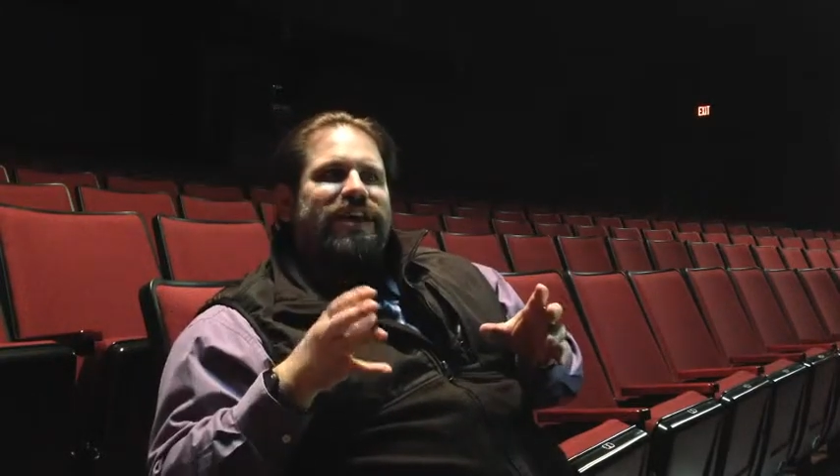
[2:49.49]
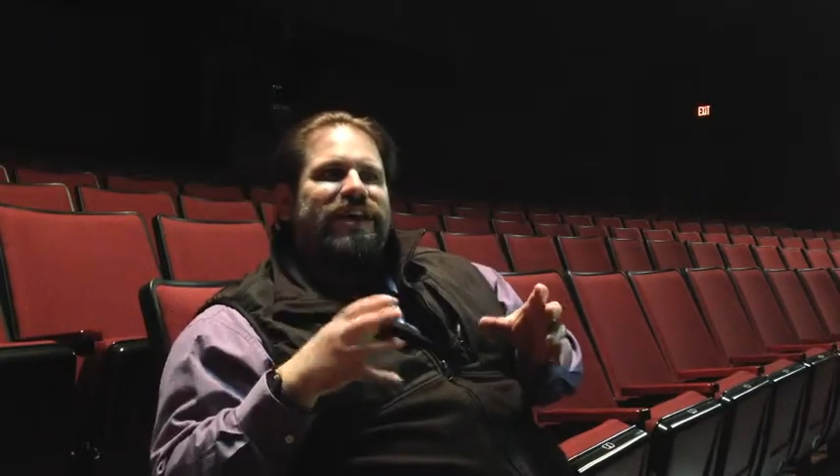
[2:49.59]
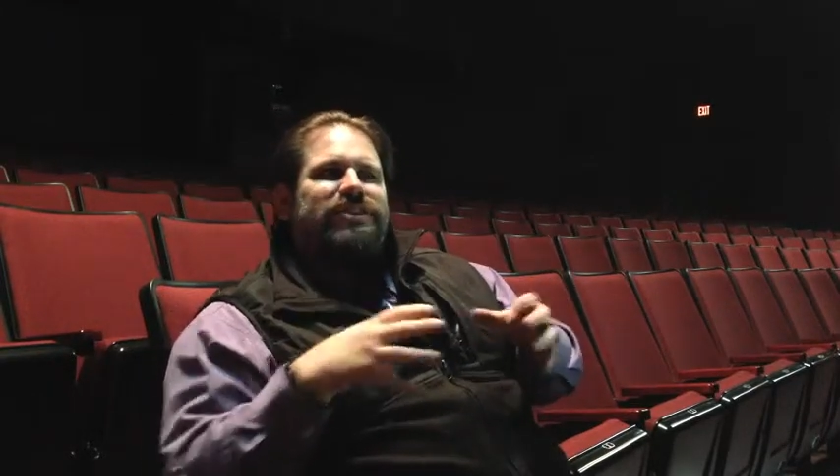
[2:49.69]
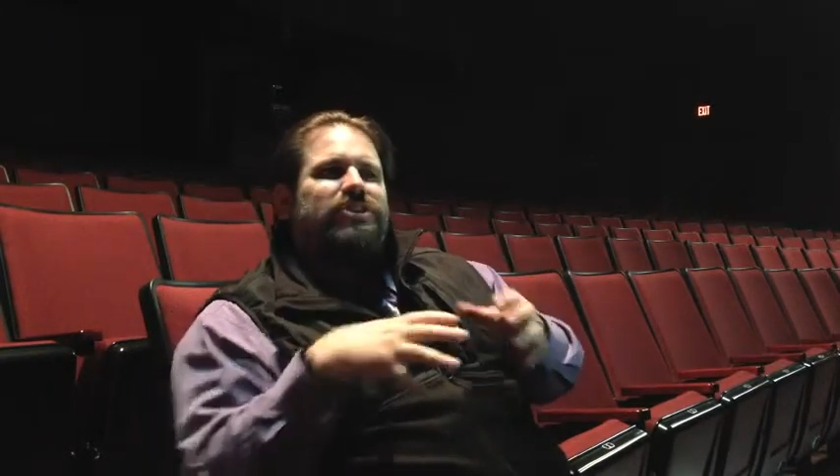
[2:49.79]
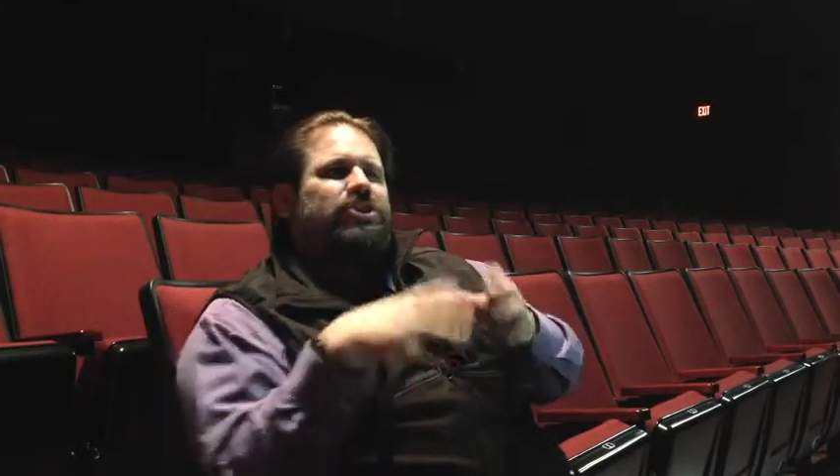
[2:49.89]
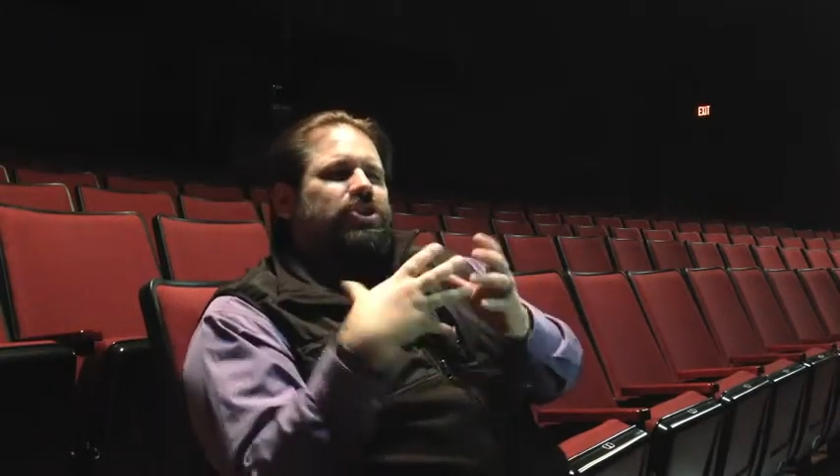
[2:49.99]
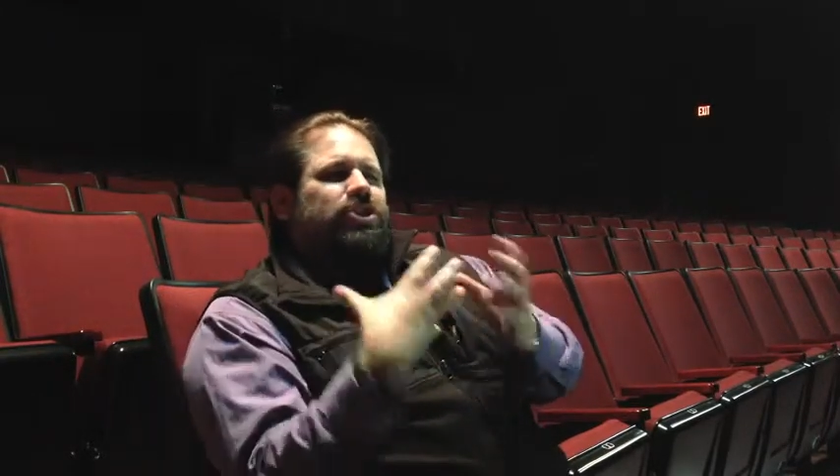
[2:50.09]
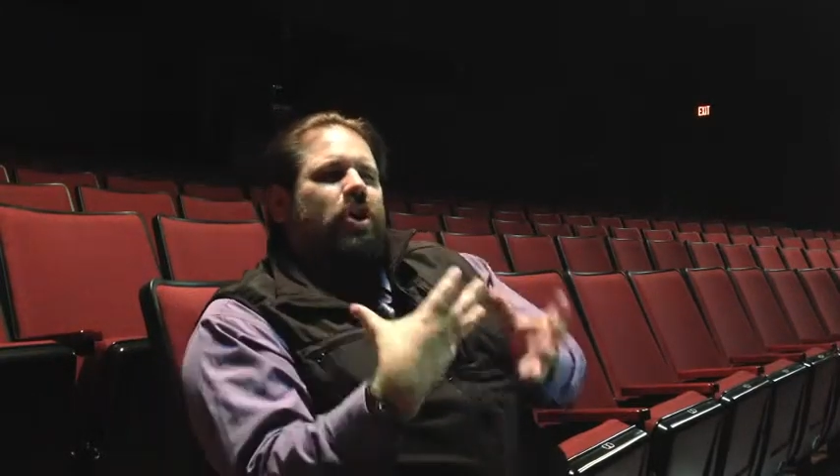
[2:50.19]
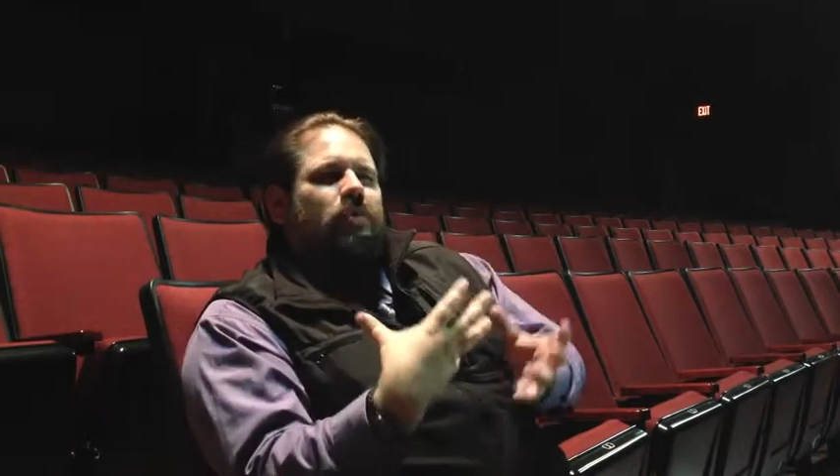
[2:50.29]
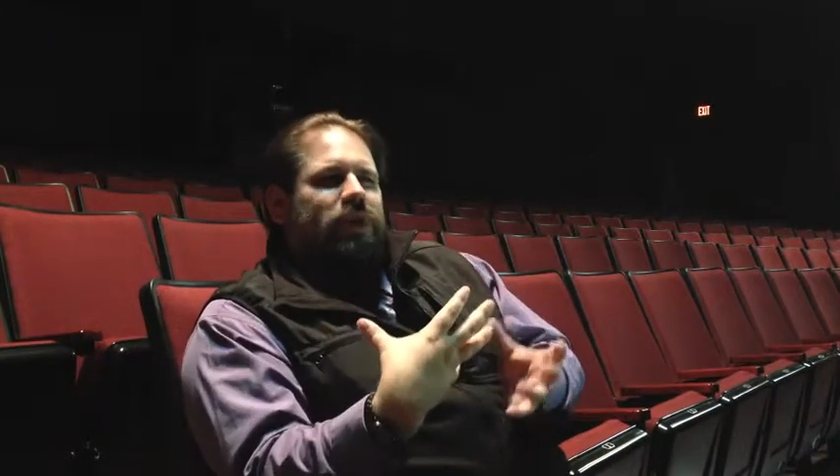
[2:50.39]
It's a
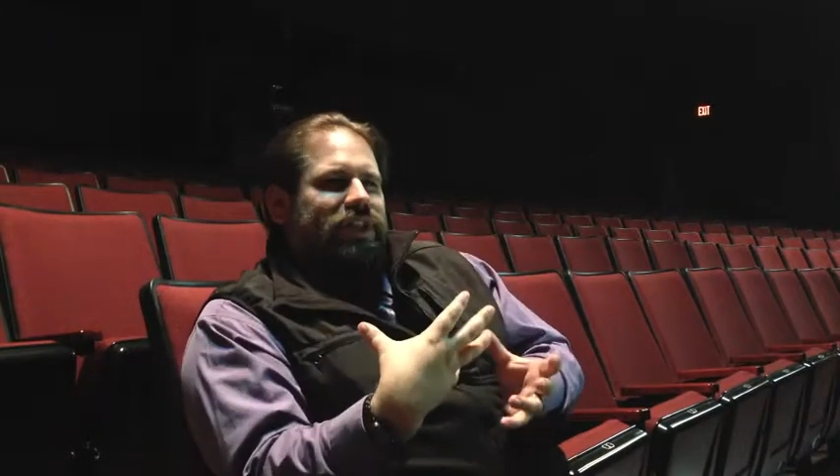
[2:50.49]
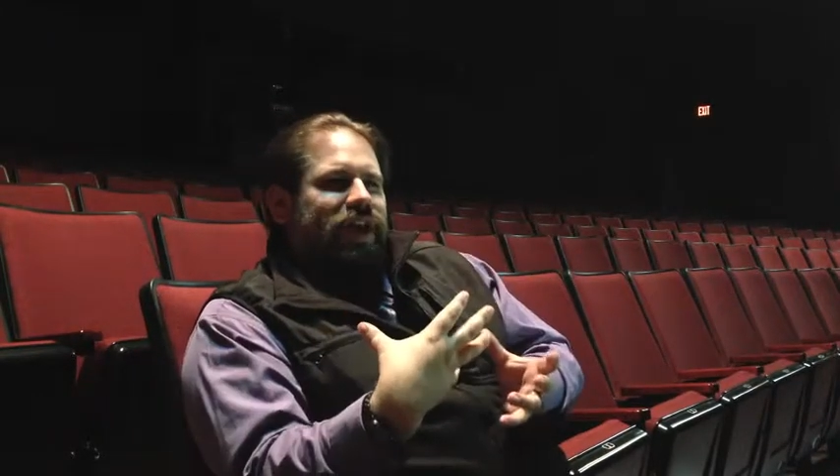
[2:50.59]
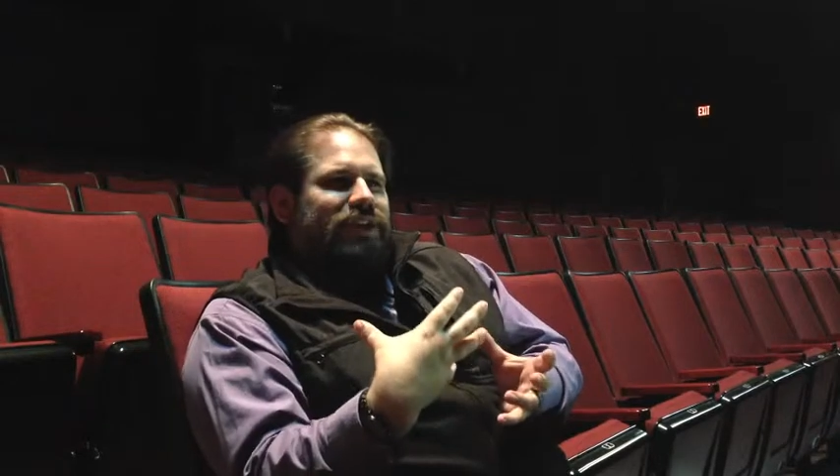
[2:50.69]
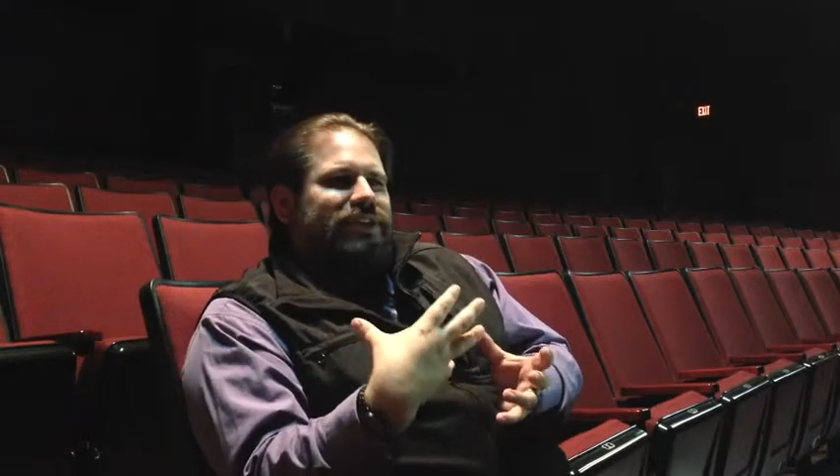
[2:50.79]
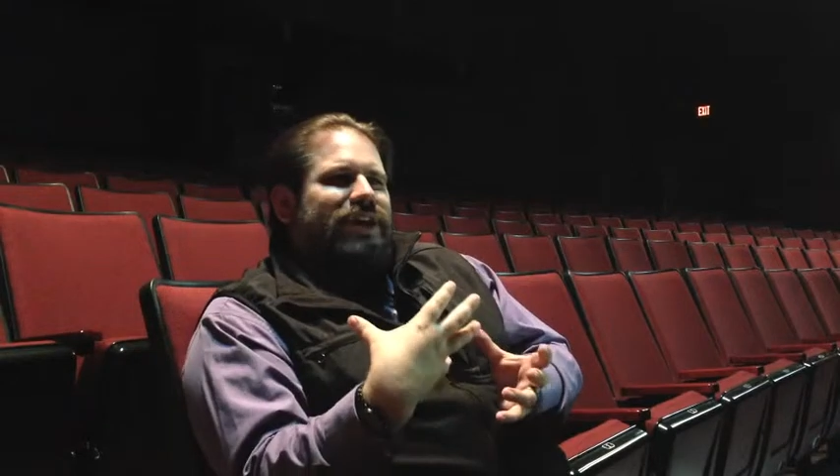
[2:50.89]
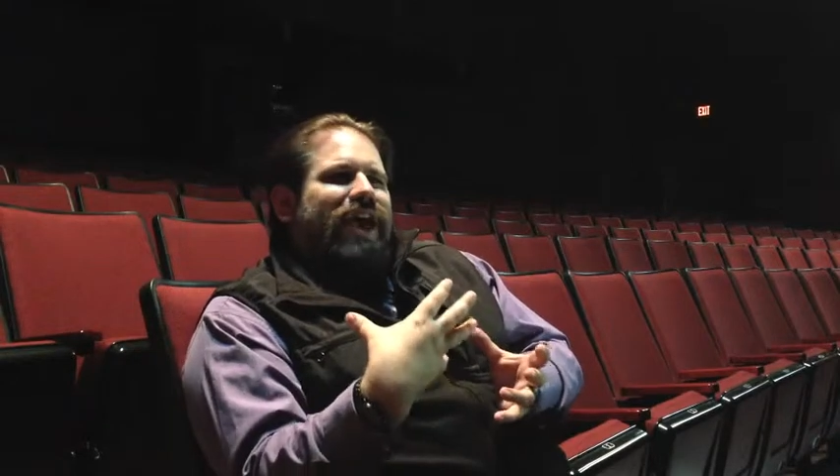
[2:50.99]
snowy night.